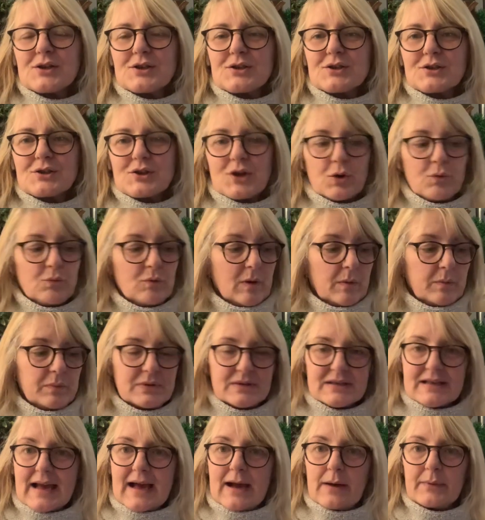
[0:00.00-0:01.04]
So Rob
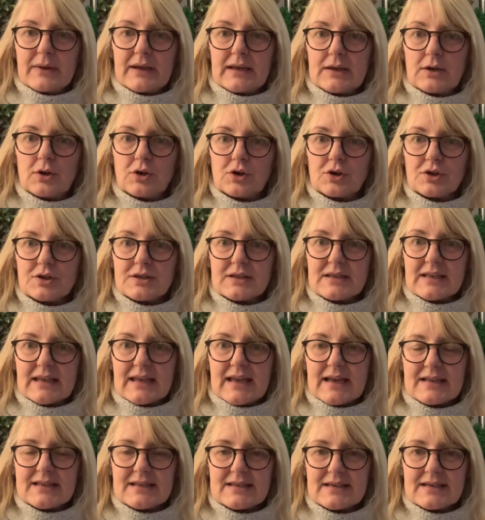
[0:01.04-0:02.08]
was out in Hornsey
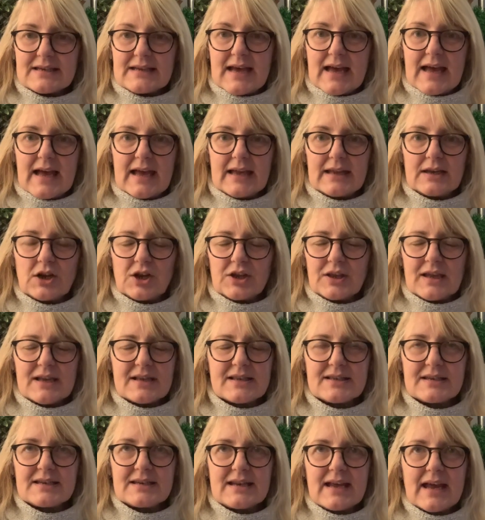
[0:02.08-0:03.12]
yesterday, not
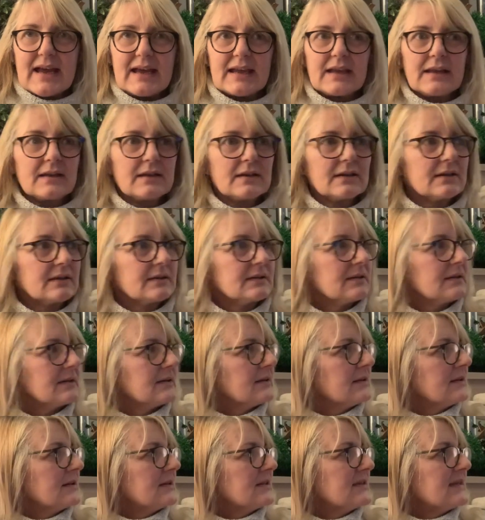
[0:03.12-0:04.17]
yesterday,
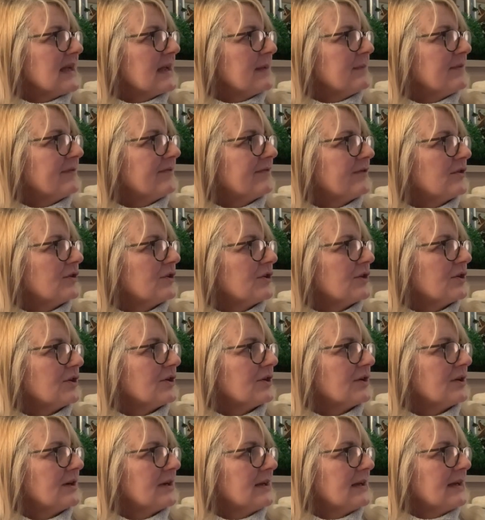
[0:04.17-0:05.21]
day
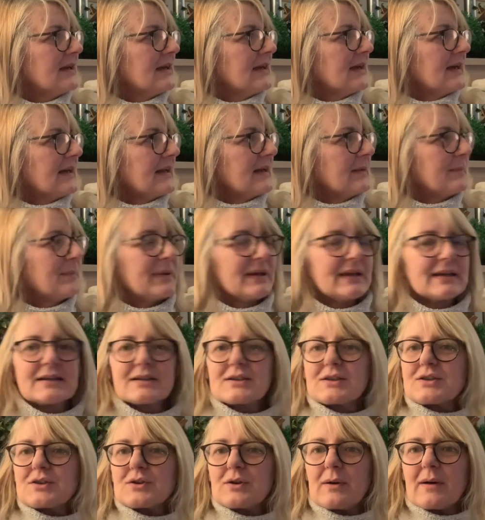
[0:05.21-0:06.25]
before, and he picked
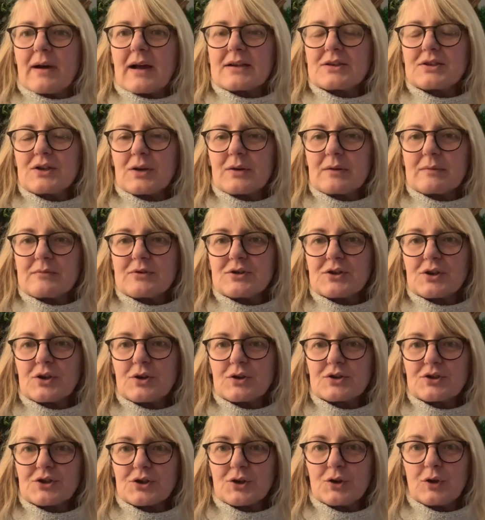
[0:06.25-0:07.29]
some. I told him to go
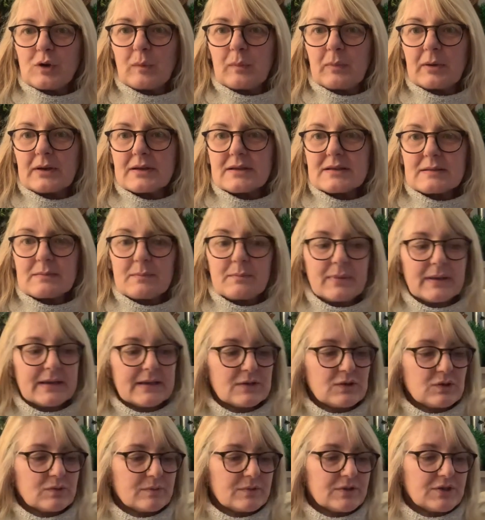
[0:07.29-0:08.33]
to Coupons and pick
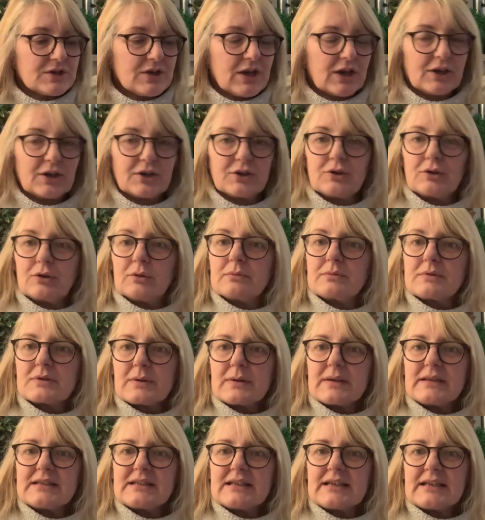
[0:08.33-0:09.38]
some Stollen up, so
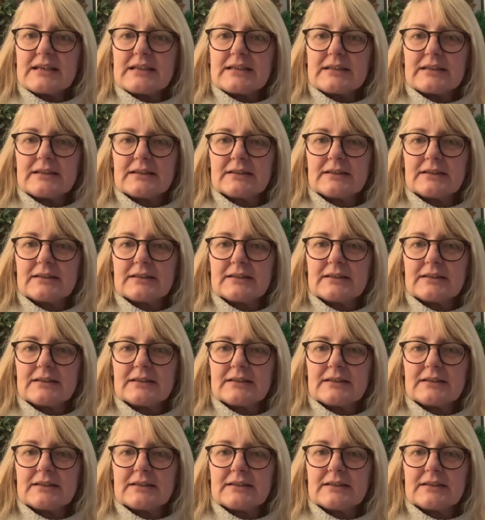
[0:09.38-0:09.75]
he did.